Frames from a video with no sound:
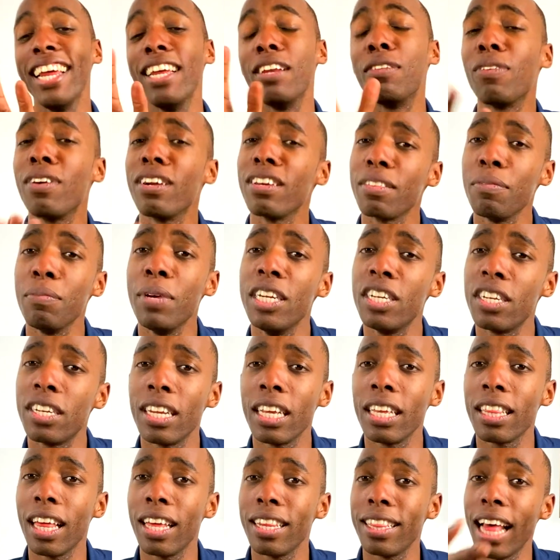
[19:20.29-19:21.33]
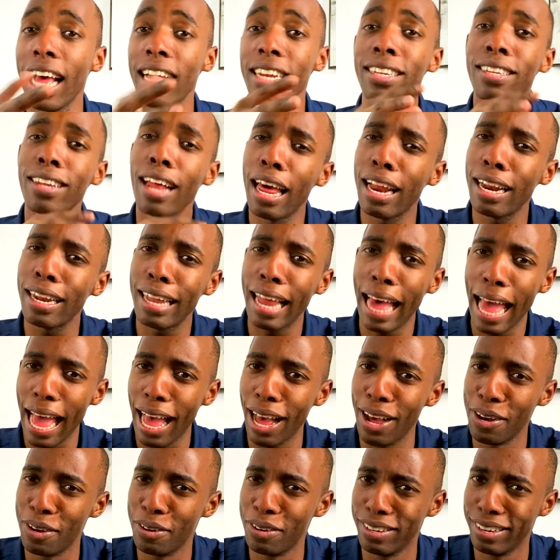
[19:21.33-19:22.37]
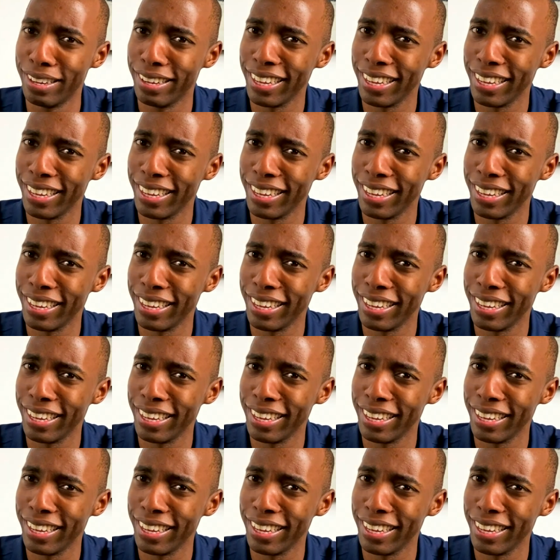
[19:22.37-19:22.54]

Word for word: is worth mentioning that that's not allowed.